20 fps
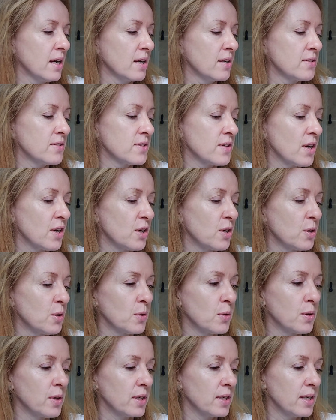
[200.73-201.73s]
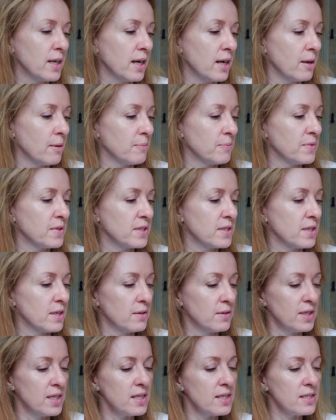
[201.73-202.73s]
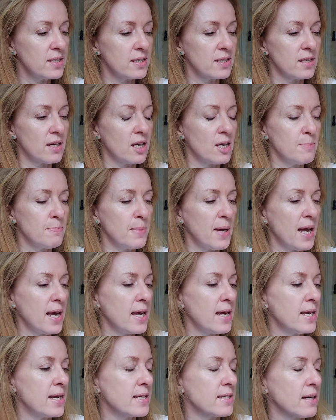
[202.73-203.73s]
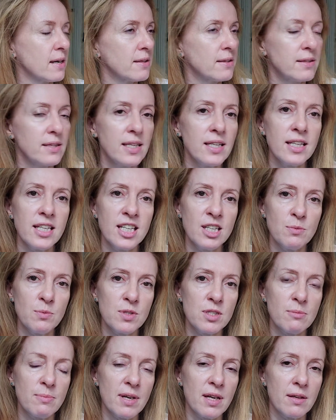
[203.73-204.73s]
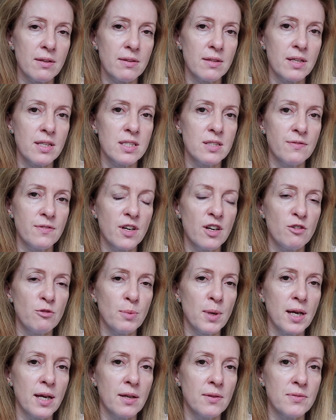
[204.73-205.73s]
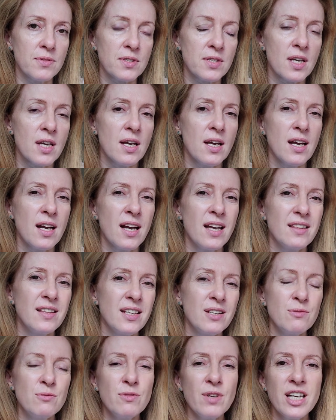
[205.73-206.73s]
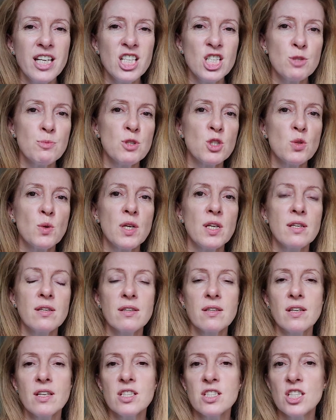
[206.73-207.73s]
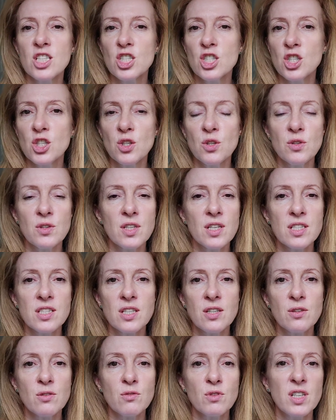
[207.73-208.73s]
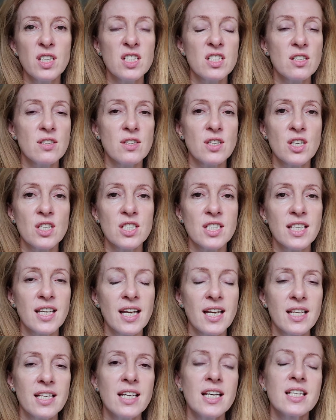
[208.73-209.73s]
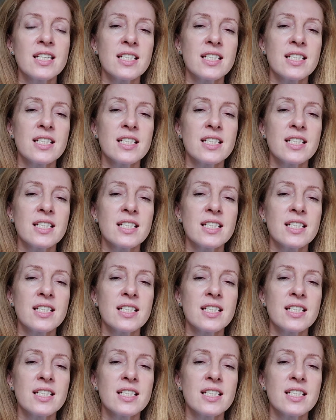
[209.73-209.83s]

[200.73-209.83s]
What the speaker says: So yeah, so this I paid, I think it was about £35, and they range between 32, 33 to 38,